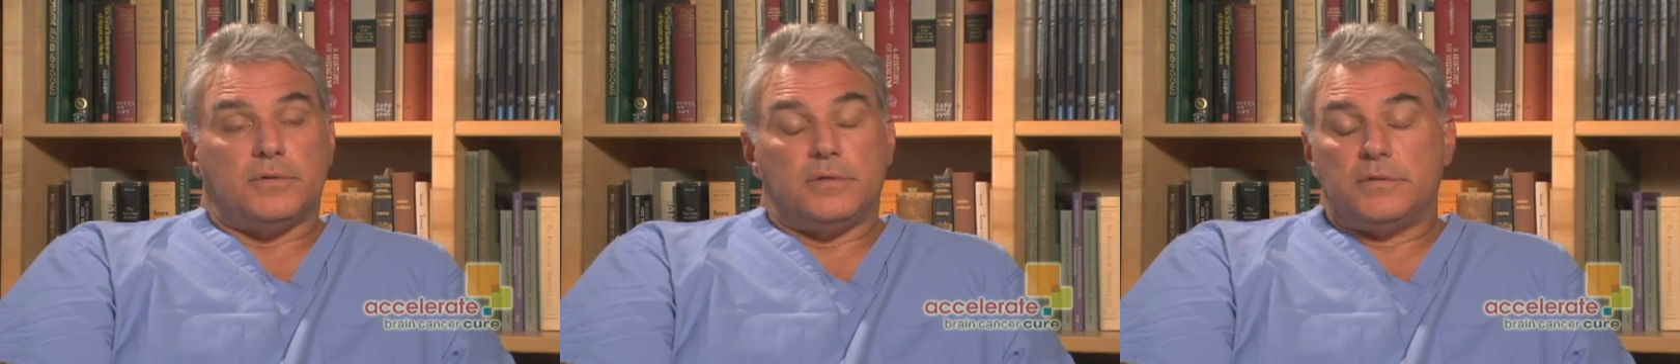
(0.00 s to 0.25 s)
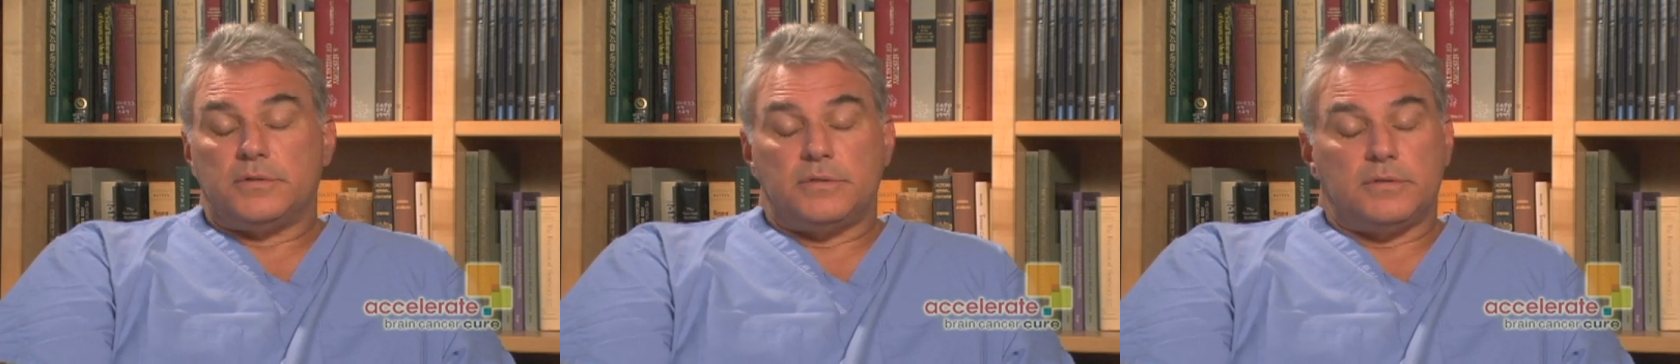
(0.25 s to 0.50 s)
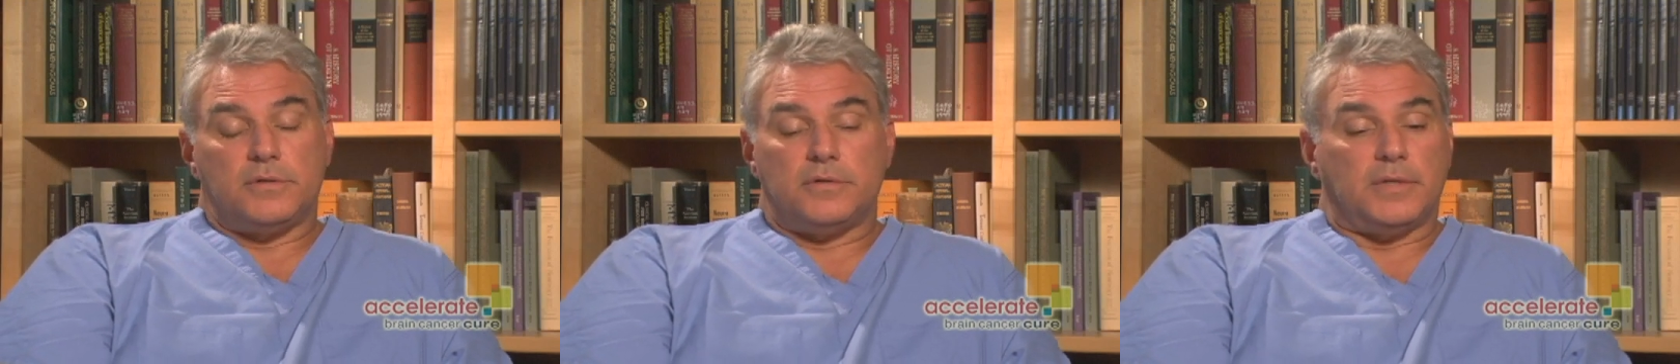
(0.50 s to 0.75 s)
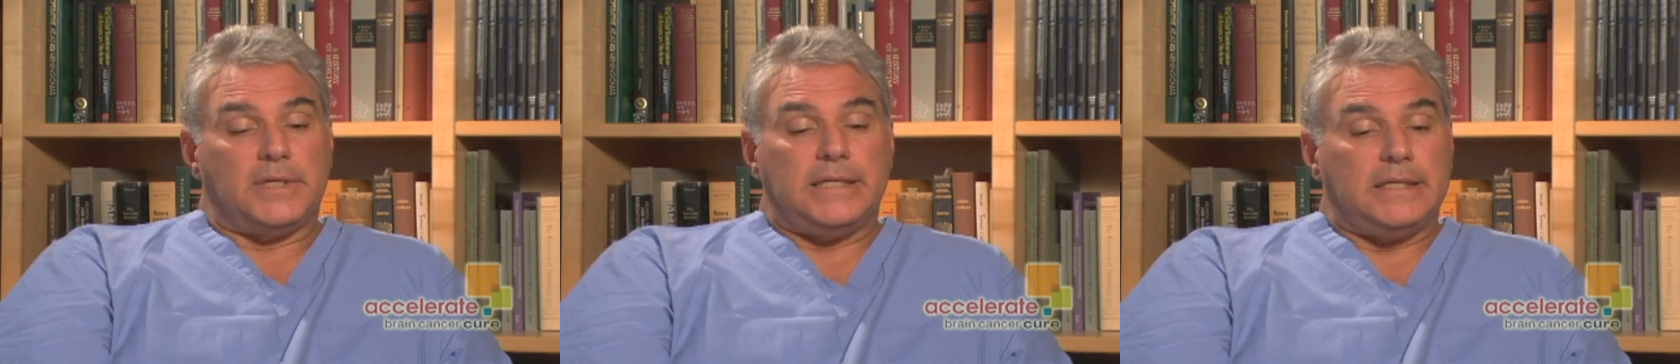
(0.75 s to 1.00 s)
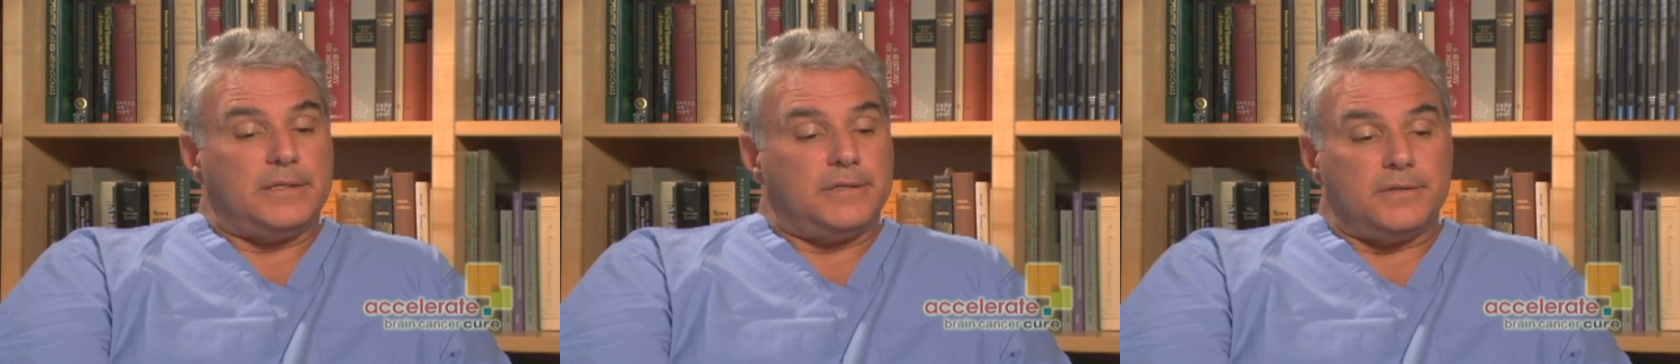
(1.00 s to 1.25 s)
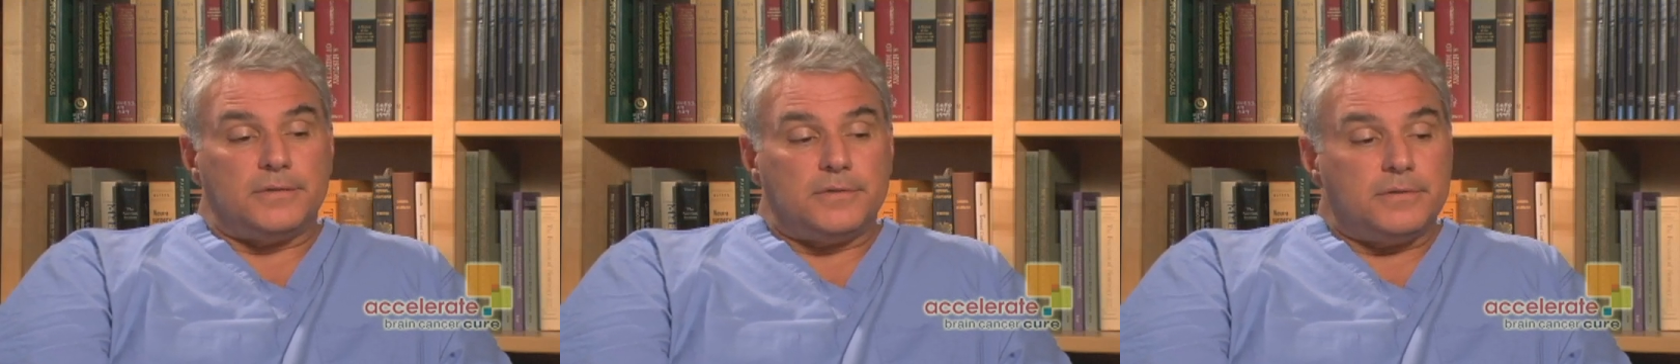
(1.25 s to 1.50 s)
or certainly
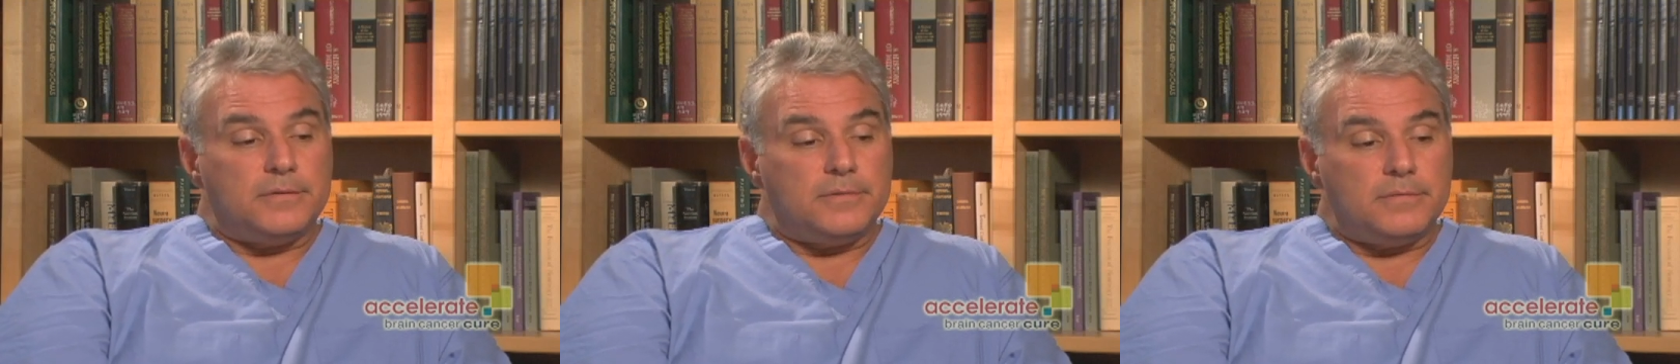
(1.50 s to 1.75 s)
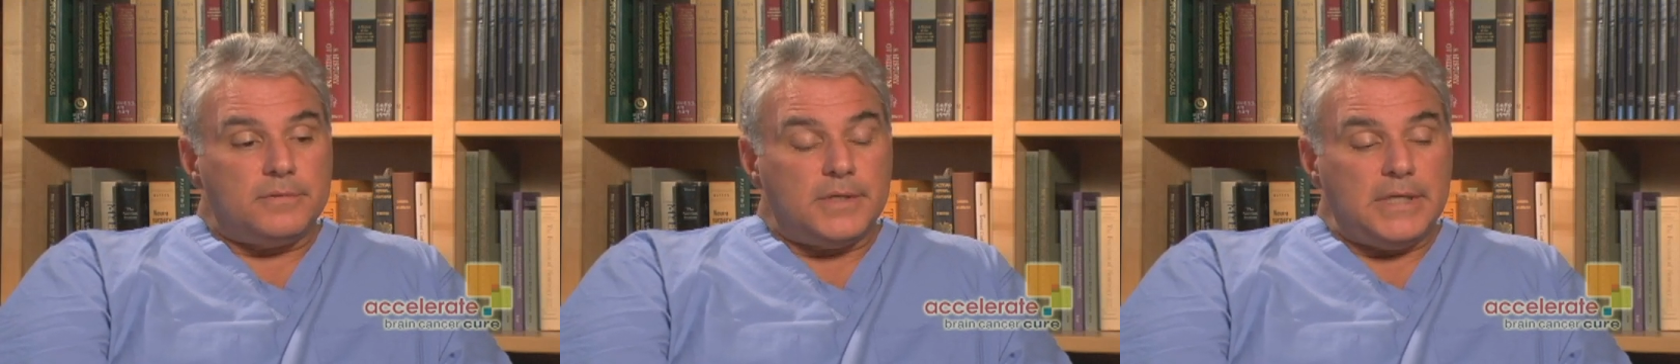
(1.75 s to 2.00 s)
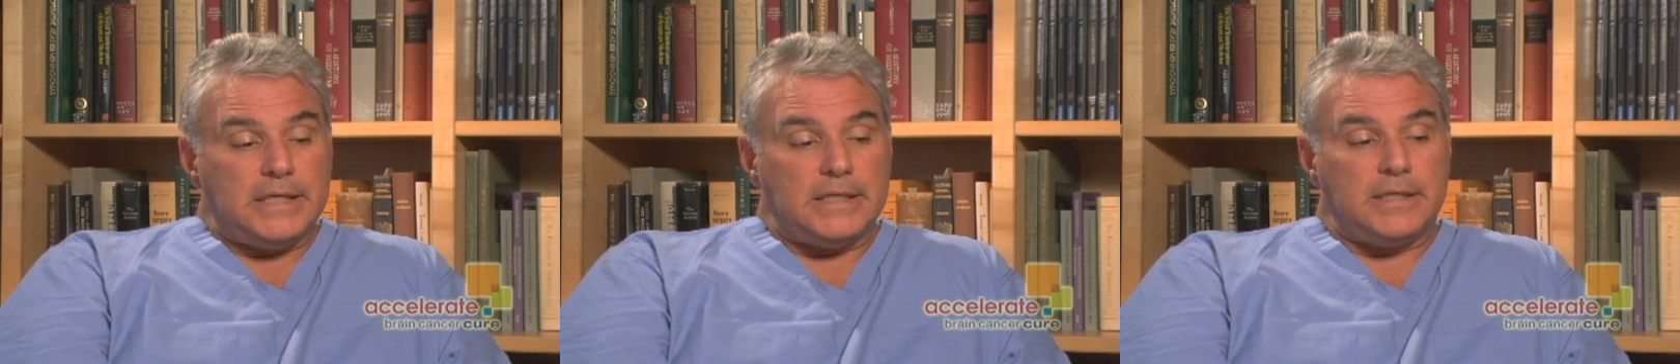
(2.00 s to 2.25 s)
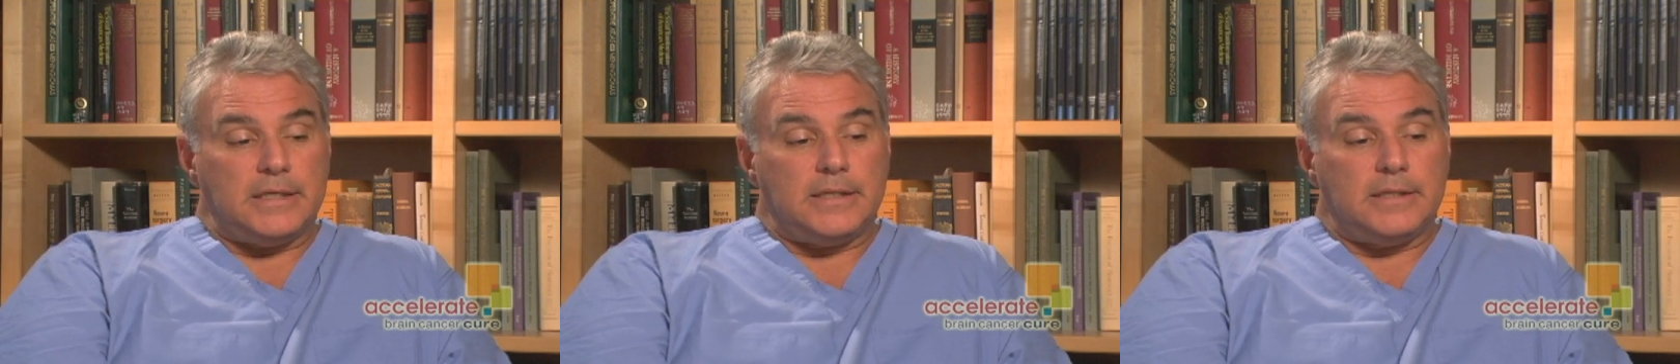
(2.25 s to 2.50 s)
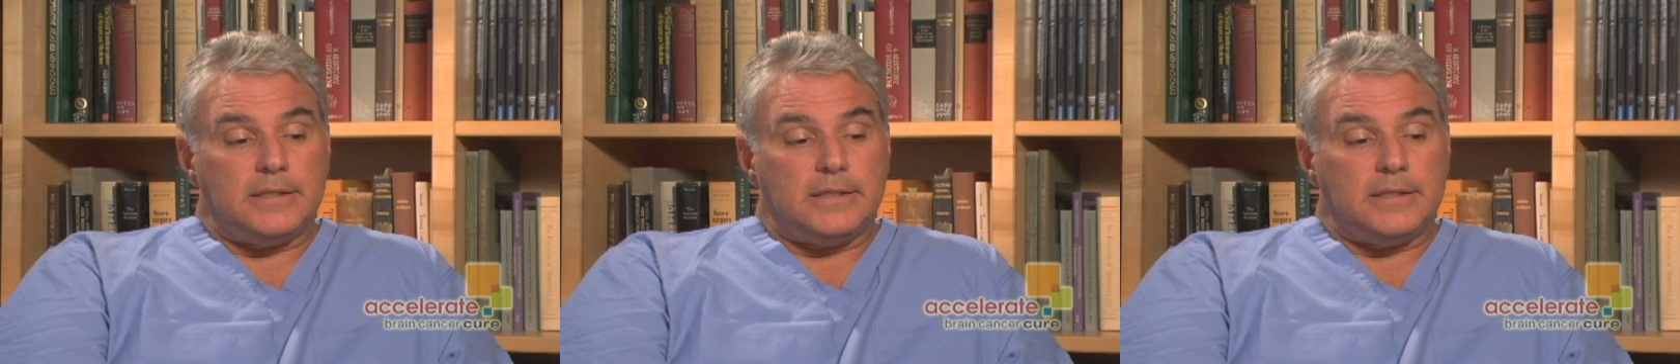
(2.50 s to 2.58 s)
in